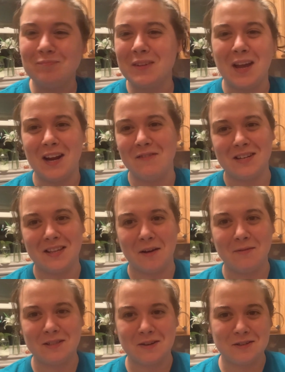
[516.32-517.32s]
Can't even take that
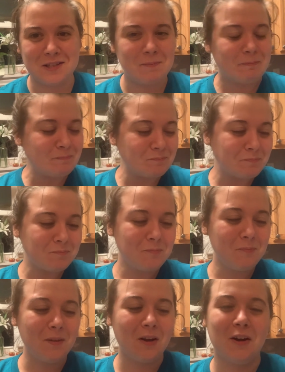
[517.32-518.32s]
one seriously.
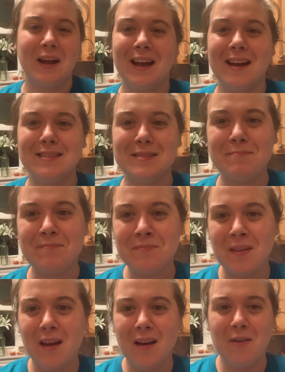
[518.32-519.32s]
All right, guys.
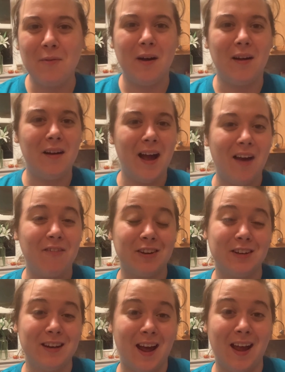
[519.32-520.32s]
Well, have a
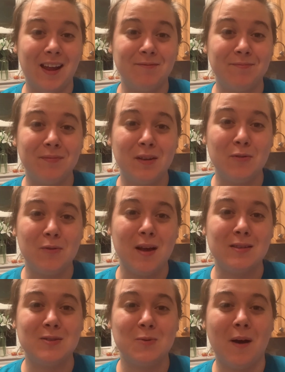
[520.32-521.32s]
good night.
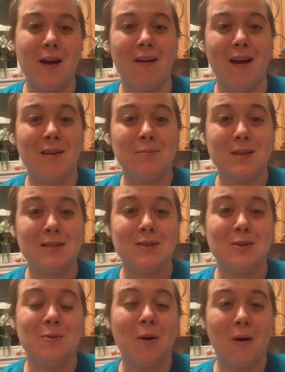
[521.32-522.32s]
Rest well. I miss
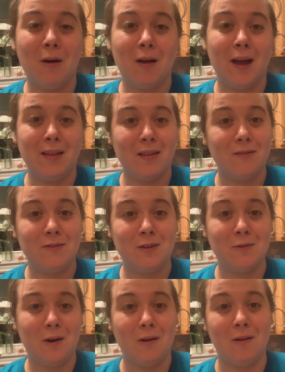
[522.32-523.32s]
you all. I love
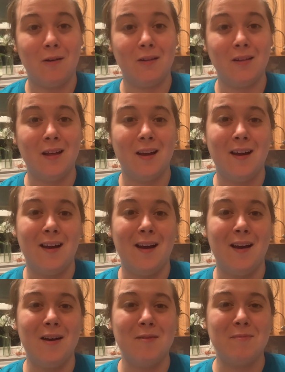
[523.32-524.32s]
you all.
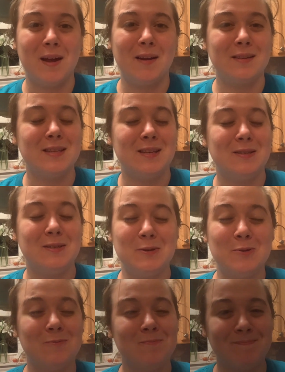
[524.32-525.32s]
And I'll see you soon.